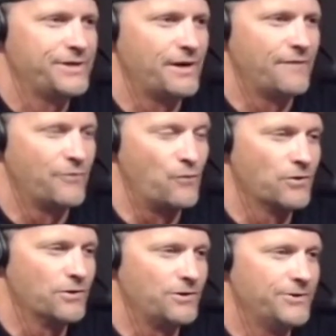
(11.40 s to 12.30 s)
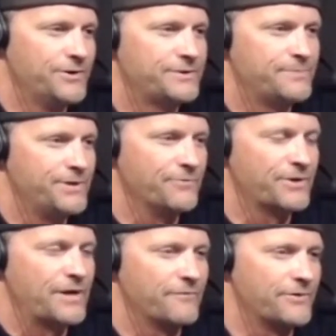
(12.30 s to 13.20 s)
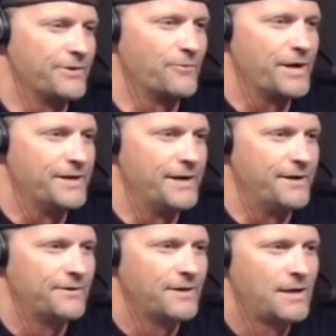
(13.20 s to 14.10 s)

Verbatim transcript: of the world to be in recovery than right now.